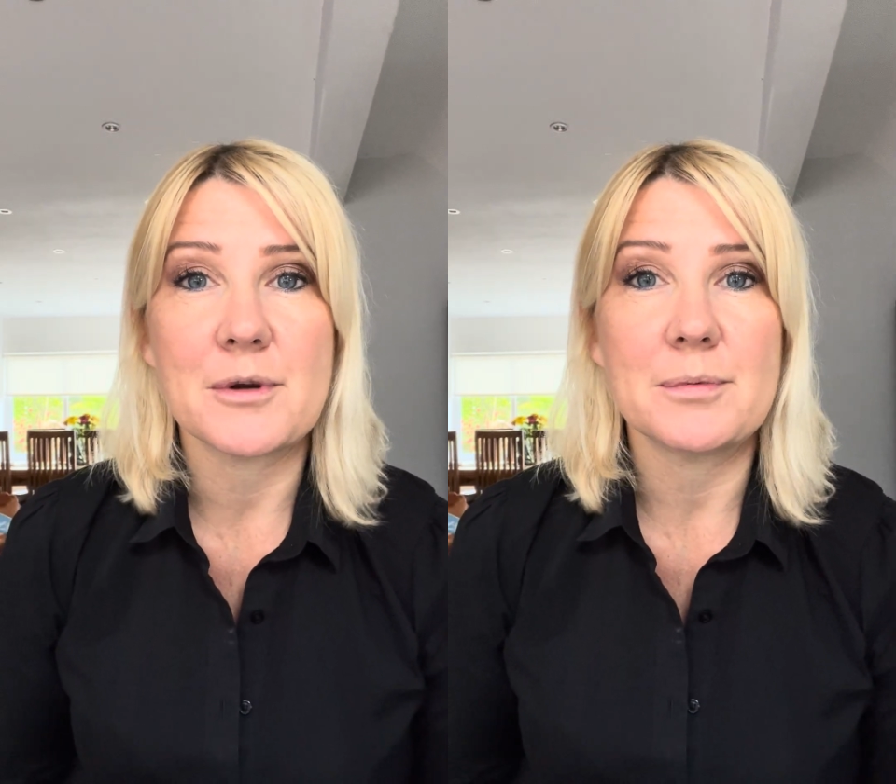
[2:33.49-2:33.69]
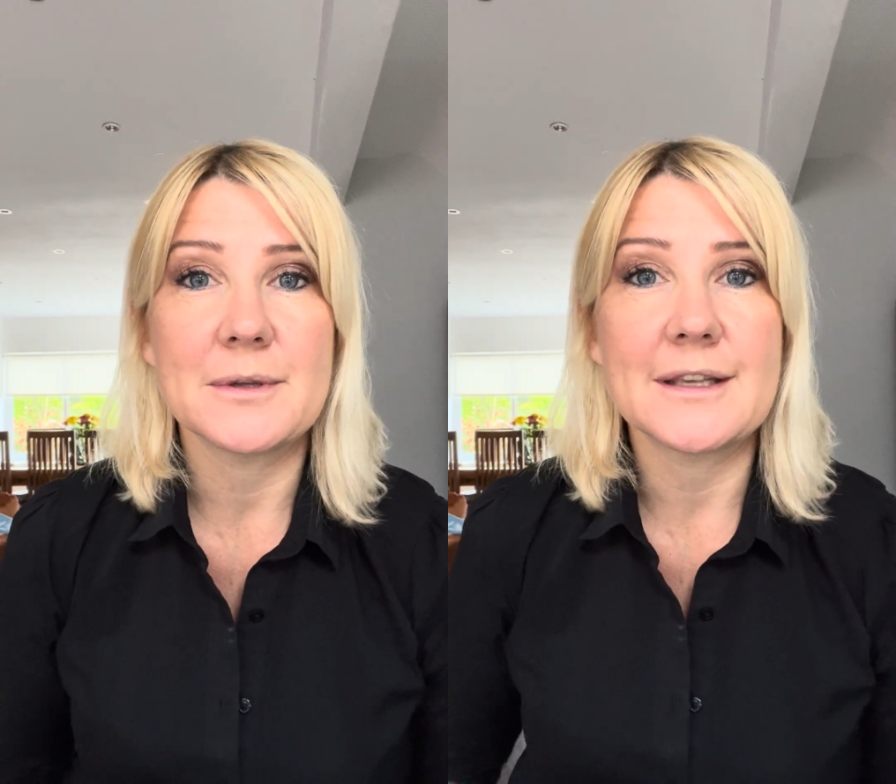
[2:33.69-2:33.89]

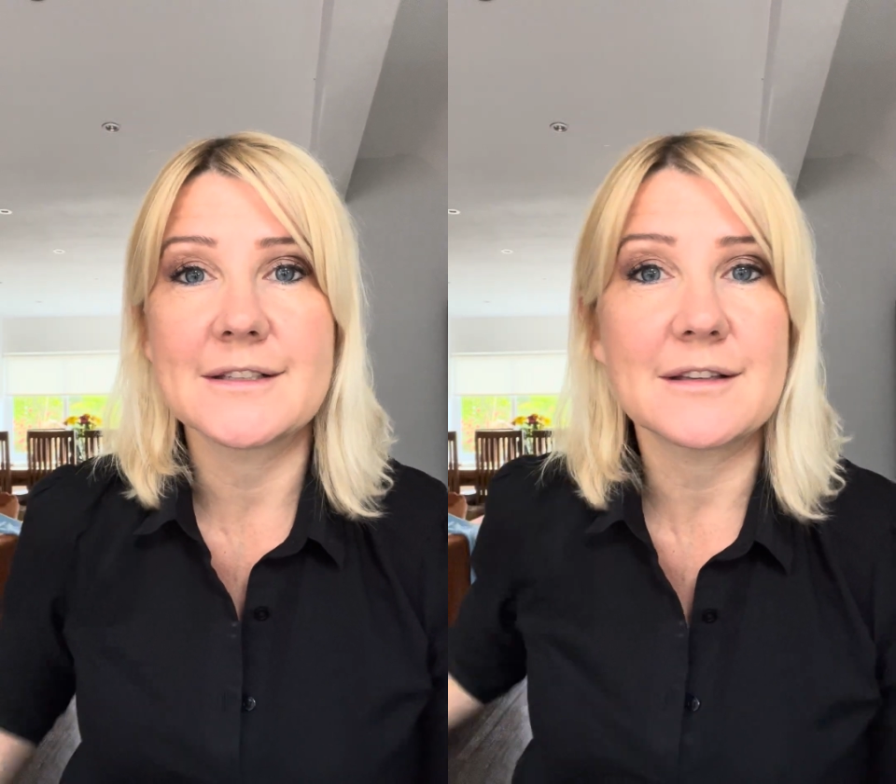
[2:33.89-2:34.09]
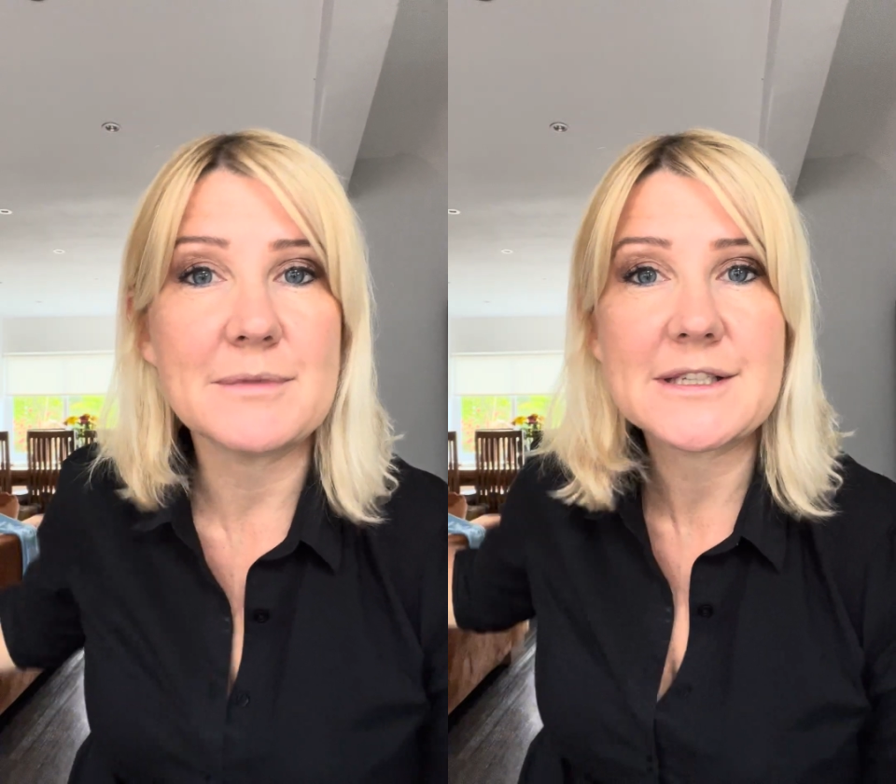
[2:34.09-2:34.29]
properly
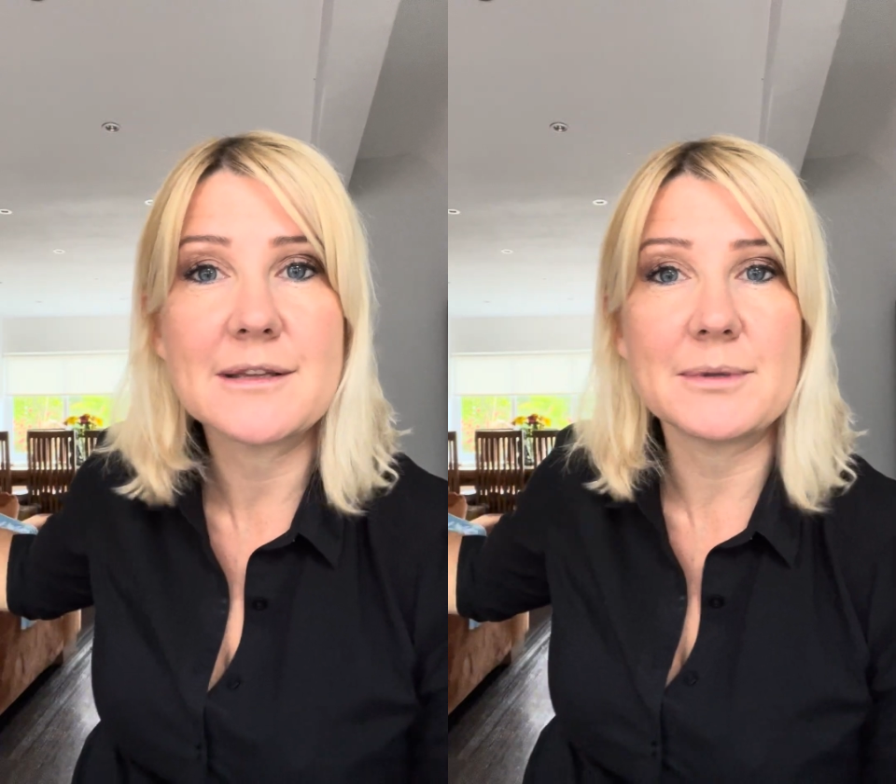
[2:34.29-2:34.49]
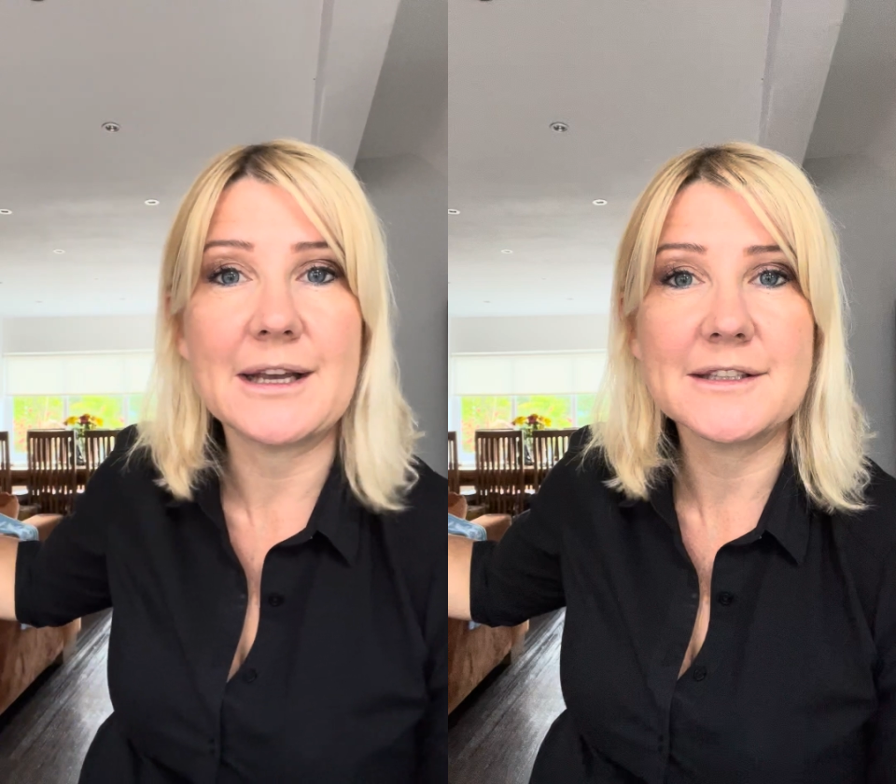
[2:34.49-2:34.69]
because they're missing
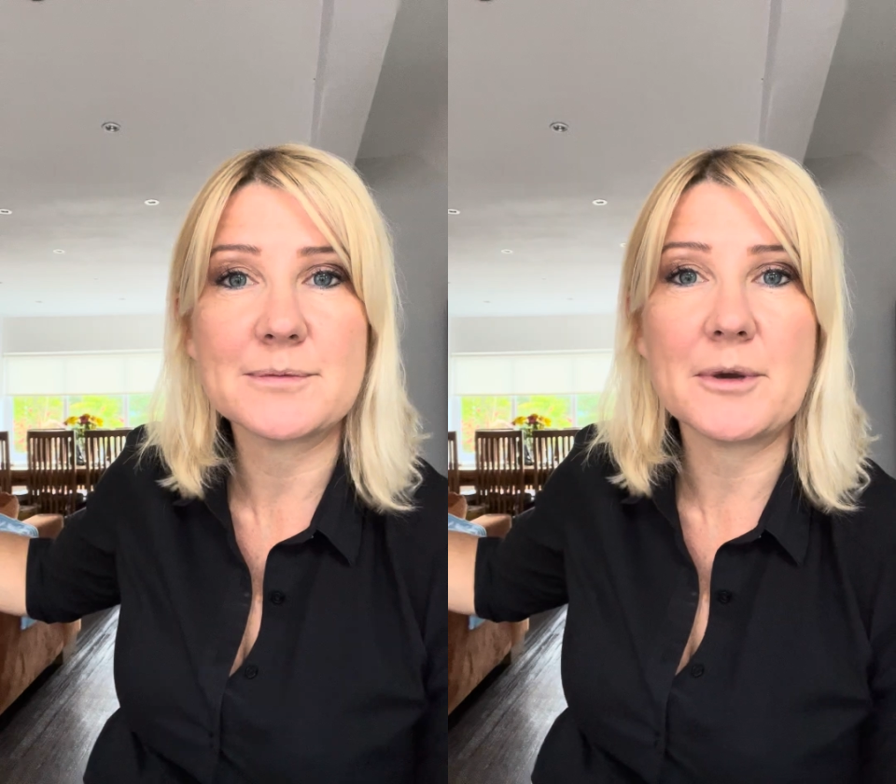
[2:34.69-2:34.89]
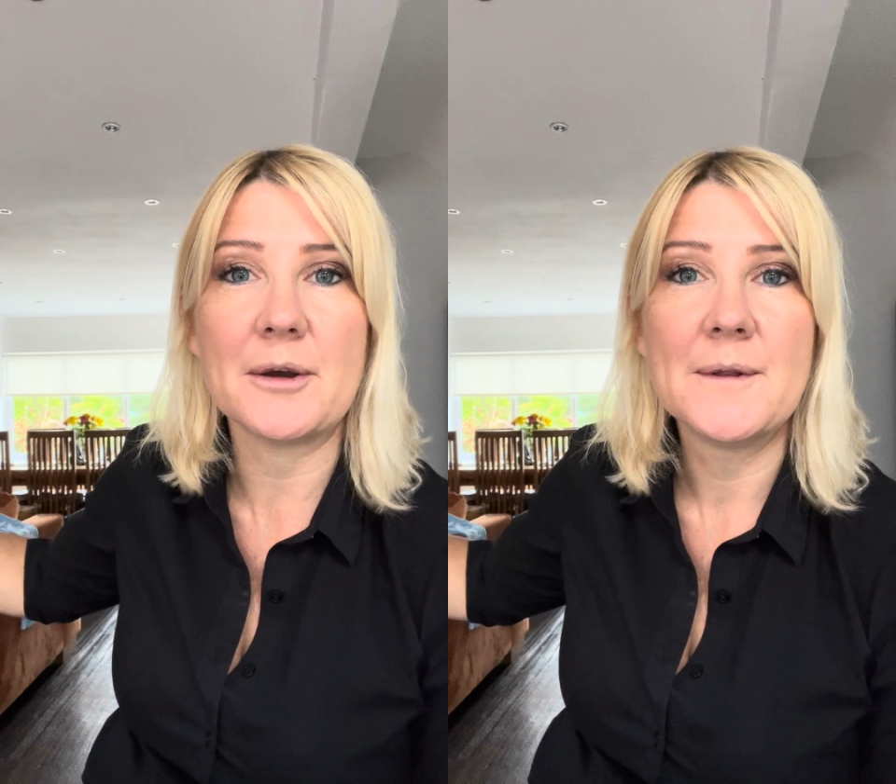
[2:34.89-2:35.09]
the blind
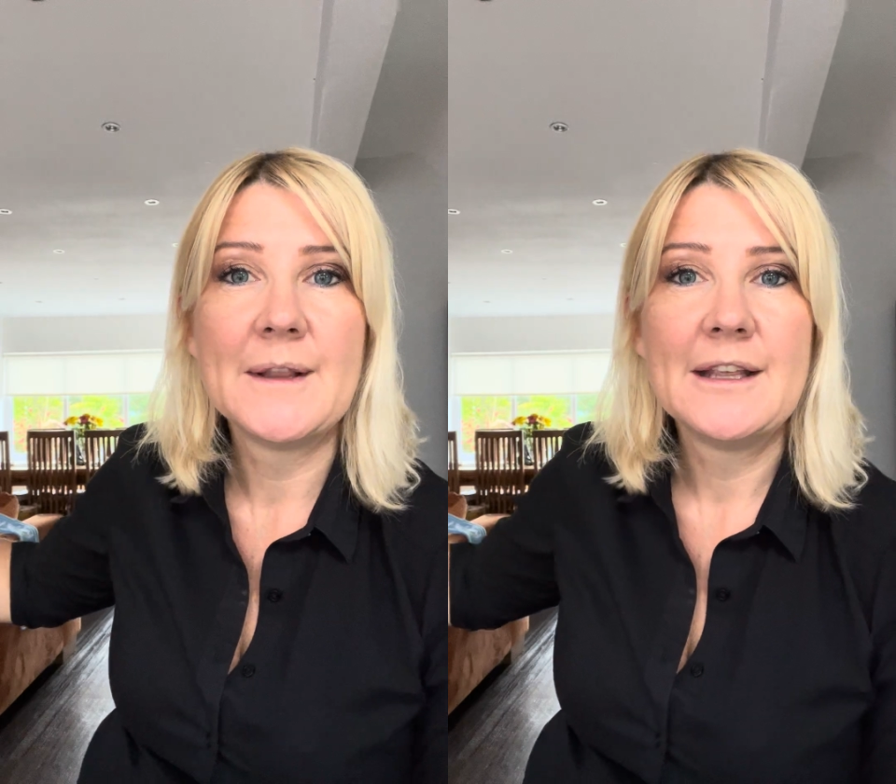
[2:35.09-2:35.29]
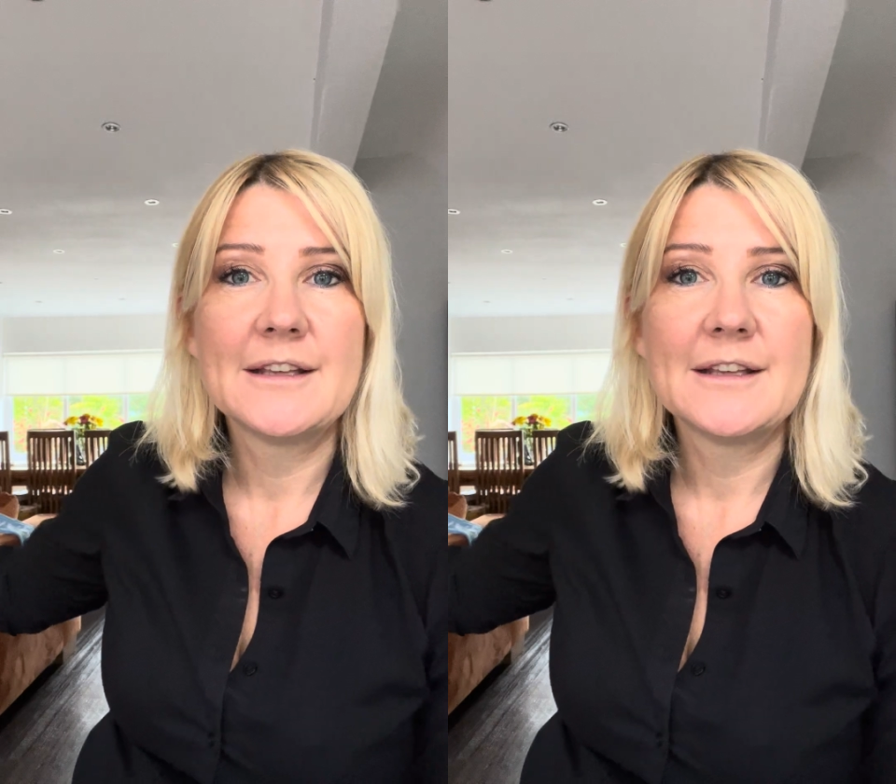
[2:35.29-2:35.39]
spot.